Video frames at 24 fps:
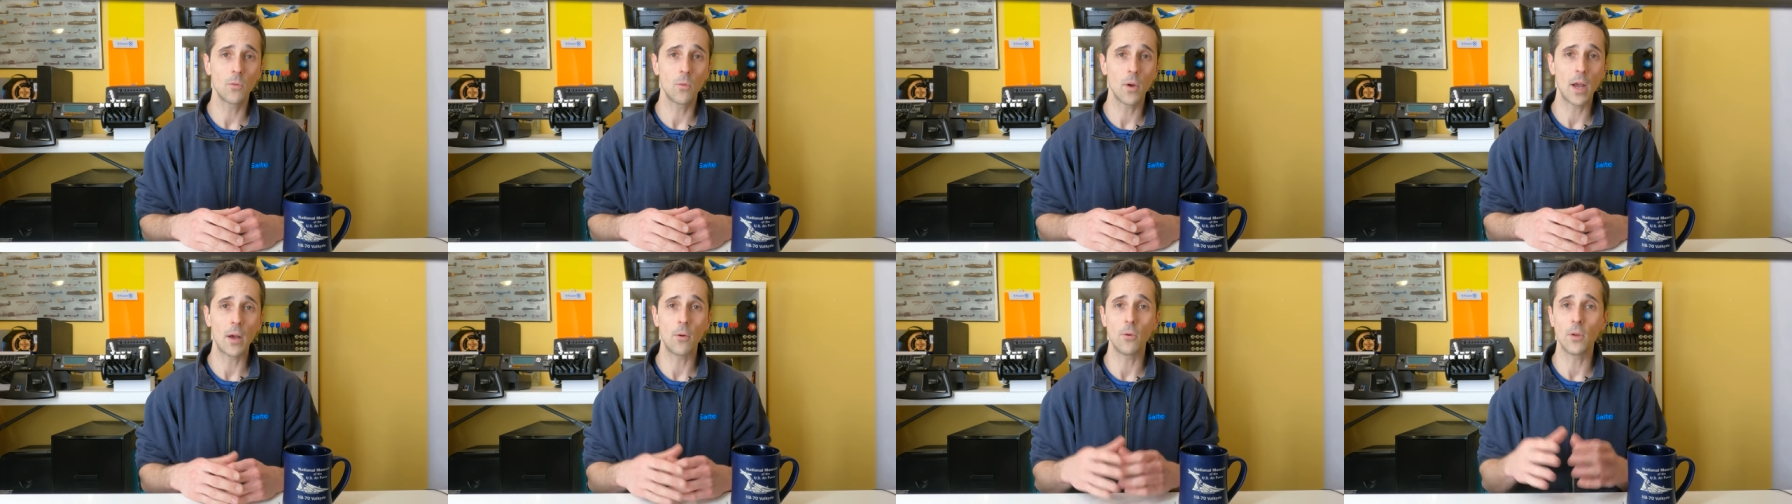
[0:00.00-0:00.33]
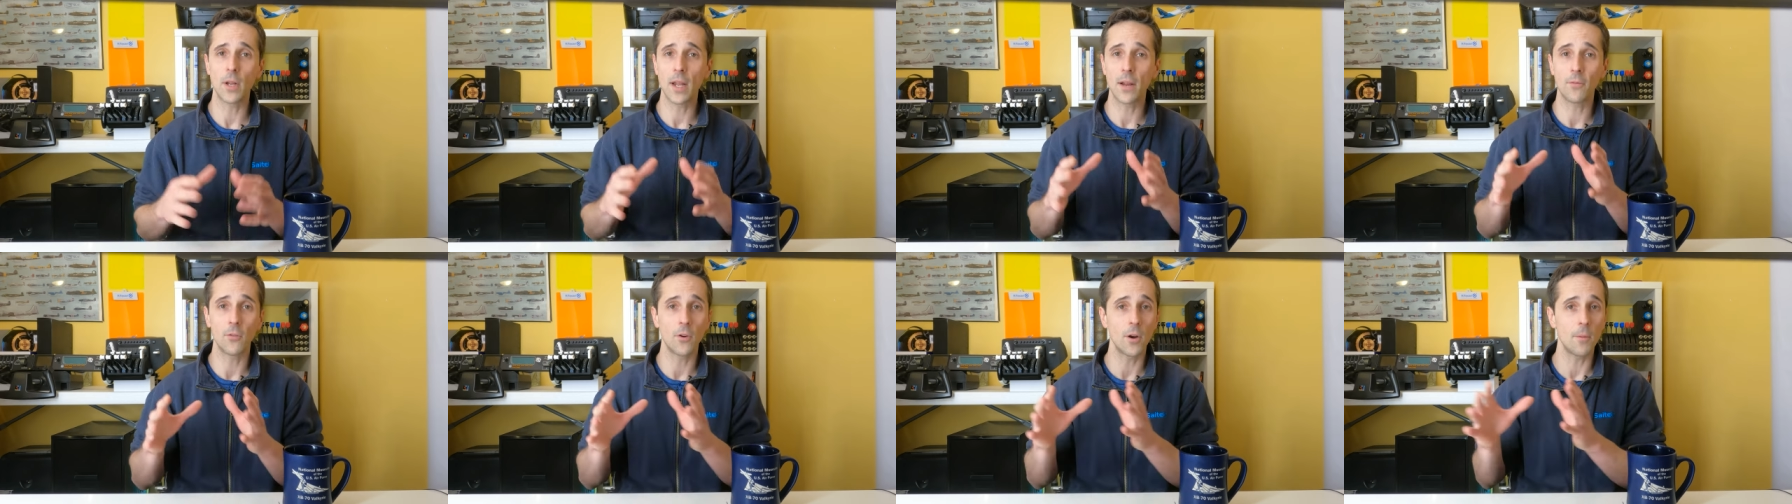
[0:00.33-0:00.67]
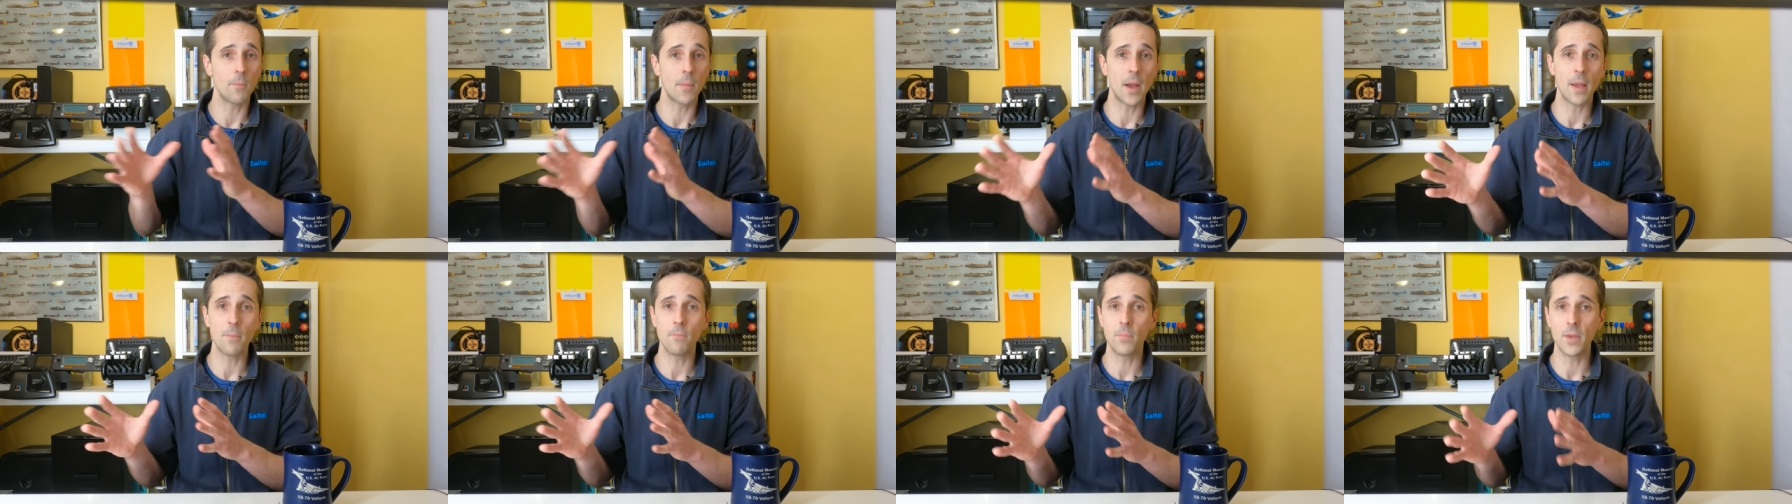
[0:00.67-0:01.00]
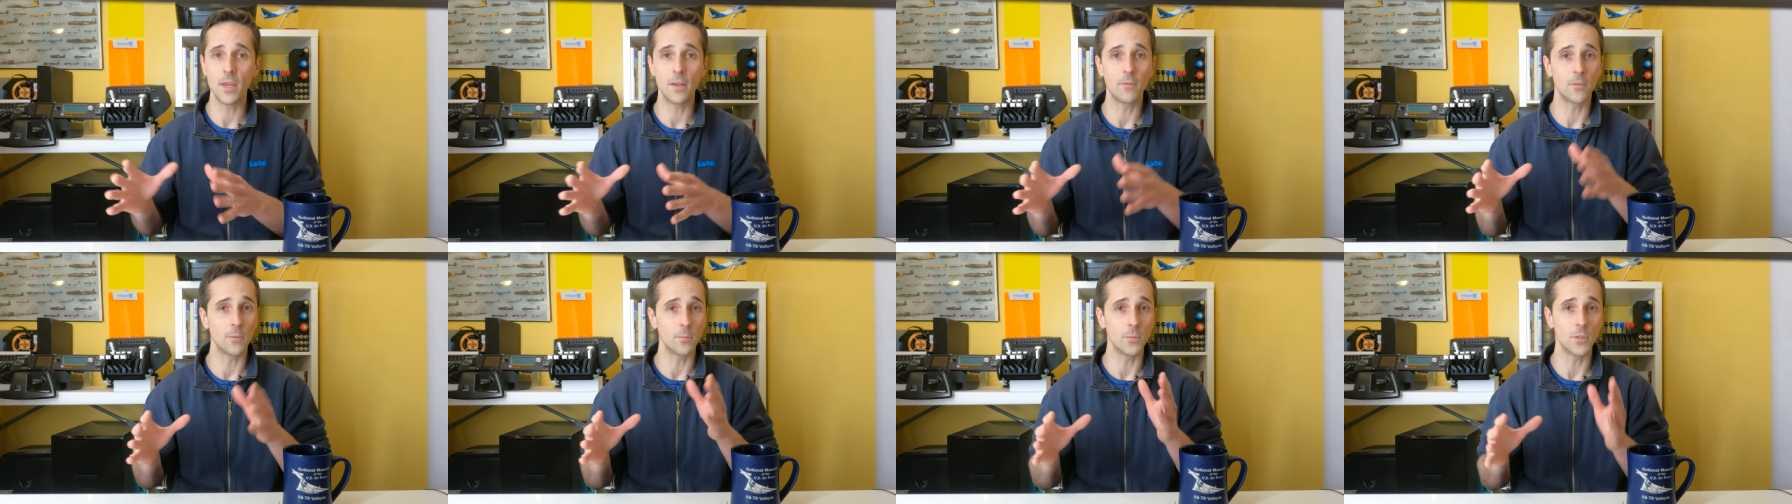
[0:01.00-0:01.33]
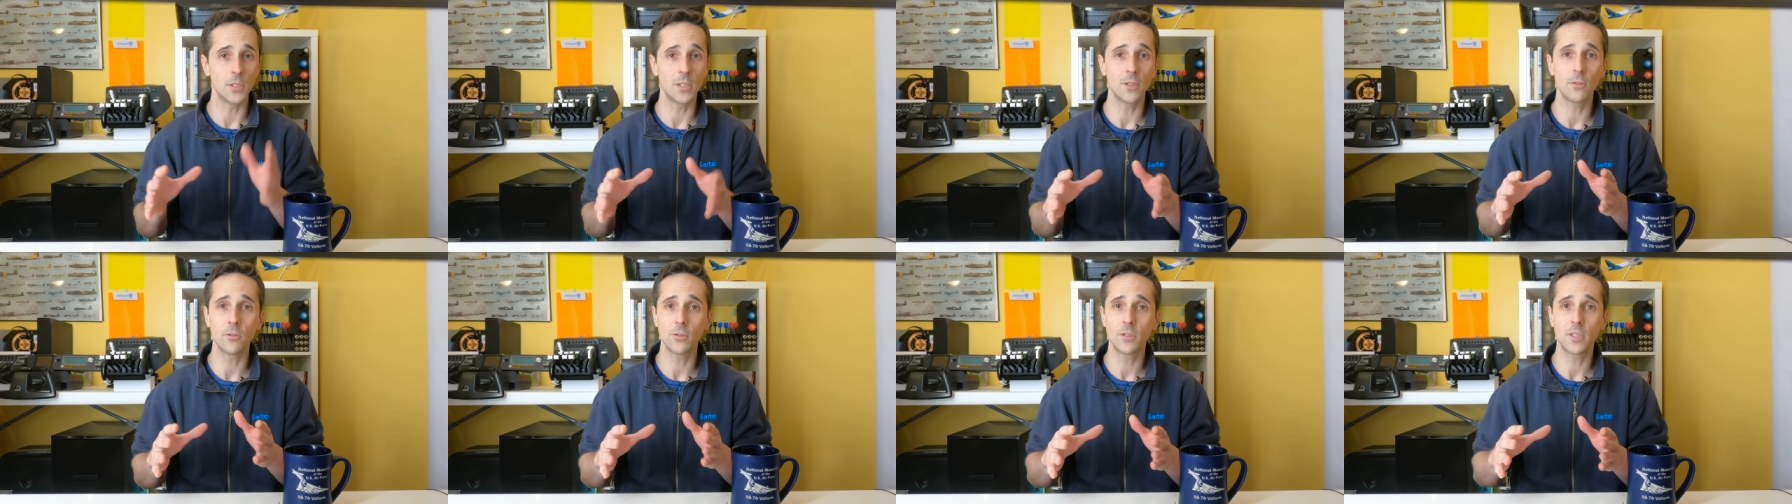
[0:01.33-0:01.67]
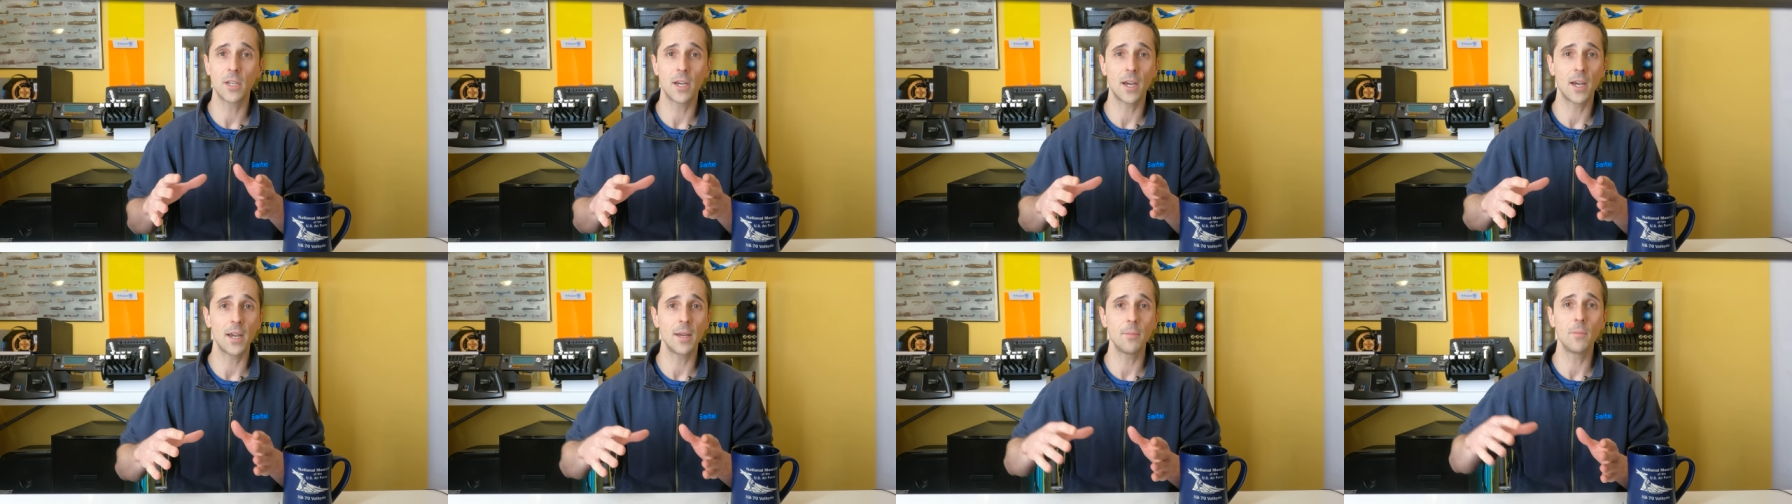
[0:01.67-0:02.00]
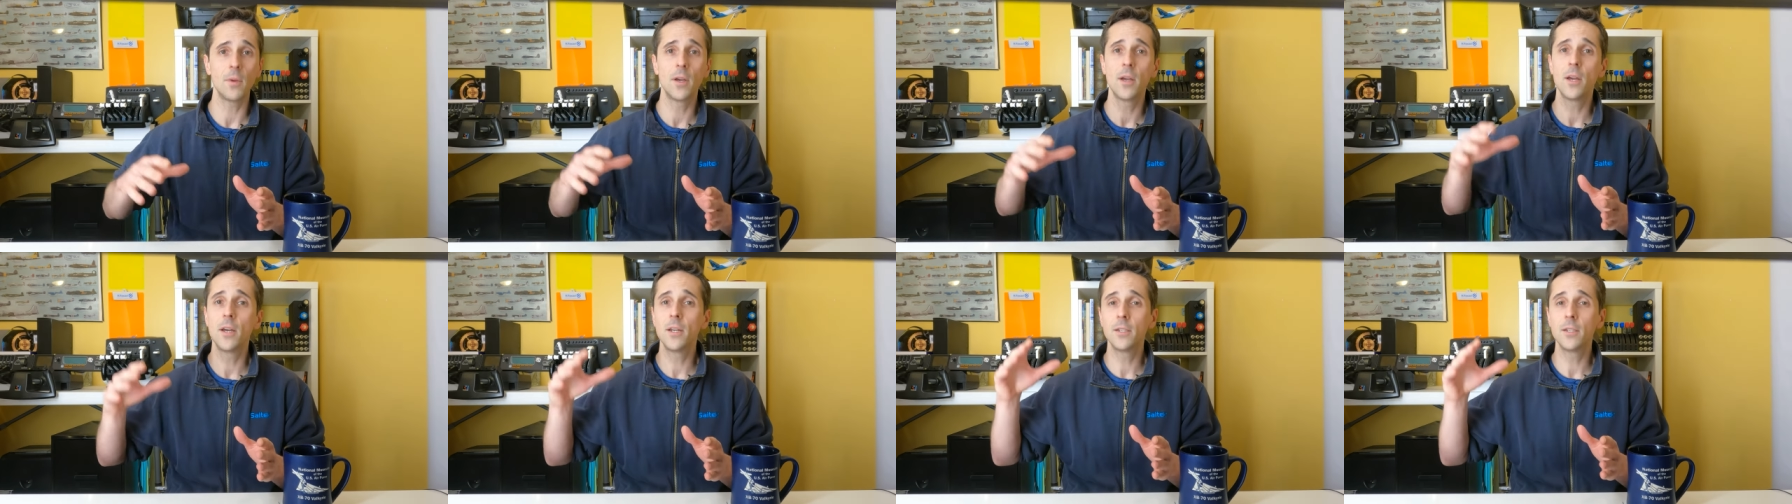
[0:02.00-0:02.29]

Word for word: whatever it might be, from zero time